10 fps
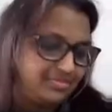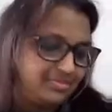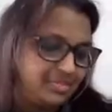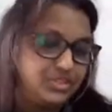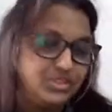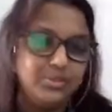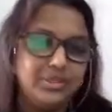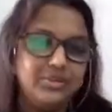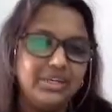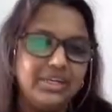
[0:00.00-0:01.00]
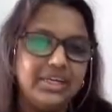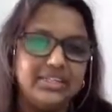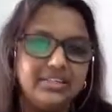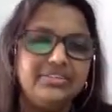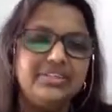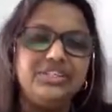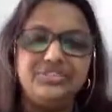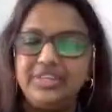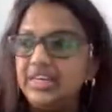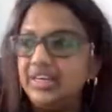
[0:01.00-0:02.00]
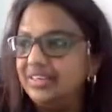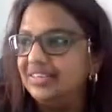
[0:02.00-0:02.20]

You should be doing category 3.